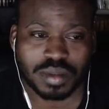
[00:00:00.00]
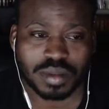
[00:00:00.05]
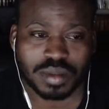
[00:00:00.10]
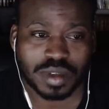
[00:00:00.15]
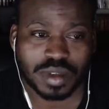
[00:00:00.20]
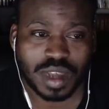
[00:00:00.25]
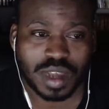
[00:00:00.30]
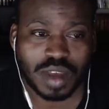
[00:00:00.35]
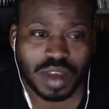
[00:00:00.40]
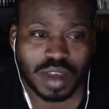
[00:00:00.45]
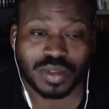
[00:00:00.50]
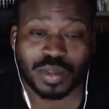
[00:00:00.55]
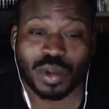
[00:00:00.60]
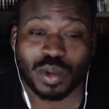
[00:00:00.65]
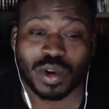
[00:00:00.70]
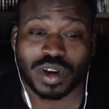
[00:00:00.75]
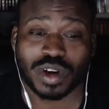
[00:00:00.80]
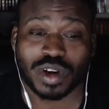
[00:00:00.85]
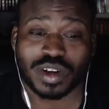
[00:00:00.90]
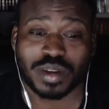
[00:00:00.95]
I was born
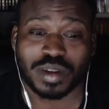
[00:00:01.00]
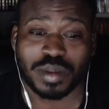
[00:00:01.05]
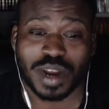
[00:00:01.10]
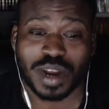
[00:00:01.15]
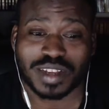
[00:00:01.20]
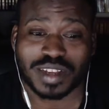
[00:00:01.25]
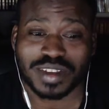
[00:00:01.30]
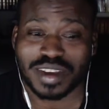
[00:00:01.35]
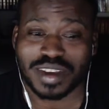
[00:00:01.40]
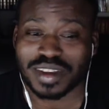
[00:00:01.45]
in Nebraska.